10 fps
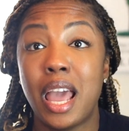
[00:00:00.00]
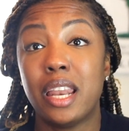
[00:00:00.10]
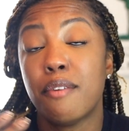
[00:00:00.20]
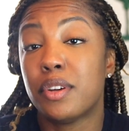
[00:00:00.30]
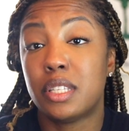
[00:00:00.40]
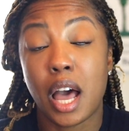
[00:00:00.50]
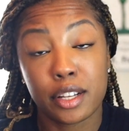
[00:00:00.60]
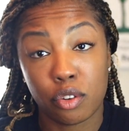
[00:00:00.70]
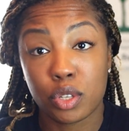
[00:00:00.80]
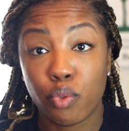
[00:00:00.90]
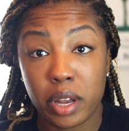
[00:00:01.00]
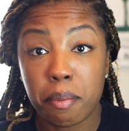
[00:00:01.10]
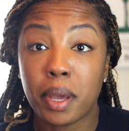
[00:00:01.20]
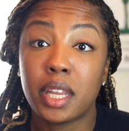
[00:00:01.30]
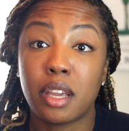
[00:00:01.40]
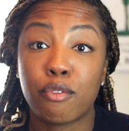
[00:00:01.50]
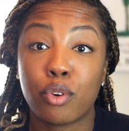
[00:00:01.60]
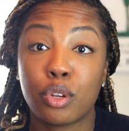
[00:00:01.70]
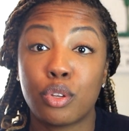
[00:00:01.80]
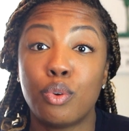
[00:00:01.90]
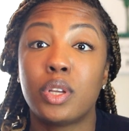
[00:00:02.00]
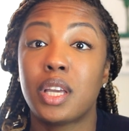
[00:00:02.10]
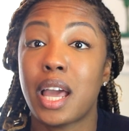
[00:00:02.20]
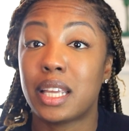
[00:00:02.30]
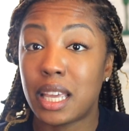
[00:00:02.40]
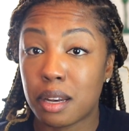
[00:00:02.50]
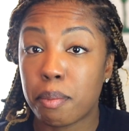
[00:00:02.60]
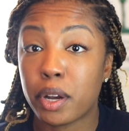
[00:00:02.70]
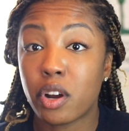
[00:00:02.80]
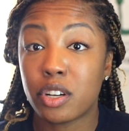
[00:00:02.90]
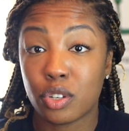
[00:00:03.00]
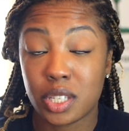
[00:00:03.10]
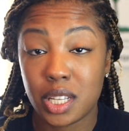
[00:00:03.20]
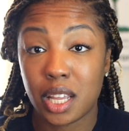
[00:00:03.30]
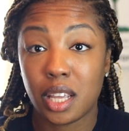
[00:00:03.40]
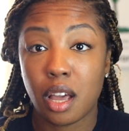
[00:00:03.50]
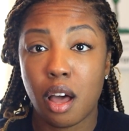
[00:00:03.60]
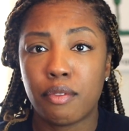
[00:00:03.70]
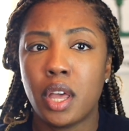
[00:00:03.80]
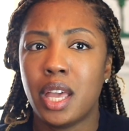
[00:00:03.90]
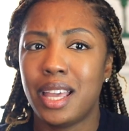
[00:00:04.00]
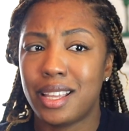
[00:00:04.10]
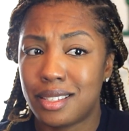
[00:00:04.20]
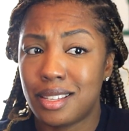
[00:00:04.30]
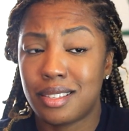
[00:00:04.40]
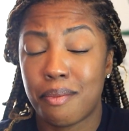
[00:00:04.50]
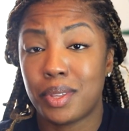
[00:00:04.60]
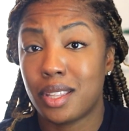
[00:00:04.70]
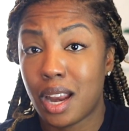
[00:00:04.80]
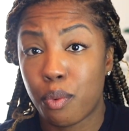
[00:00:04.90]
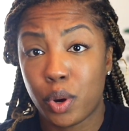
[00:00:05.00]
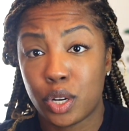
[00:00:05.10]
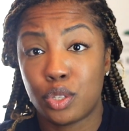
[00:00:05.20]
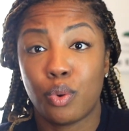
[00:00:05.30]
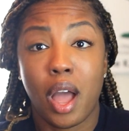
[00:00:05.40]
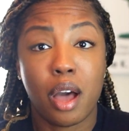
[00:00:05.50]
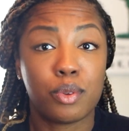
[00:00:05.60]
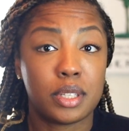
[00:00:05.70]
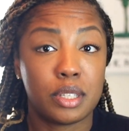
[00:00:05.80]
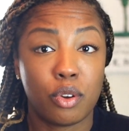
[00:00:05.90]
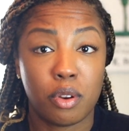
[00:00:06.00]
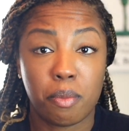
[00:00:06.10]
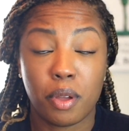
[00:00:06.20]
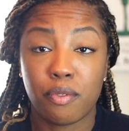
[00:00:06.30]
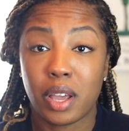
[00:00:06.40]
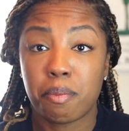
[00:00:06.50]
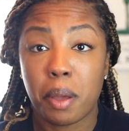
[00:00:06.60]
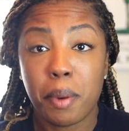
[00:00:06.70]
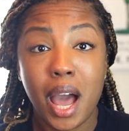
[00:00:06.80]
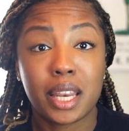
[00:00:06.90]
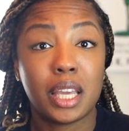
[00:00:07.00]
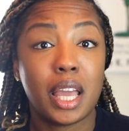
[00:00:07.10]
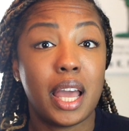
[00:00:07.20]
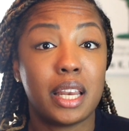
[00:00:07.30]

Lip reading: And if a doctor is recommending it for you, you can kind of get a better understanding of, is this something that I want to do? How is this going to affect my body?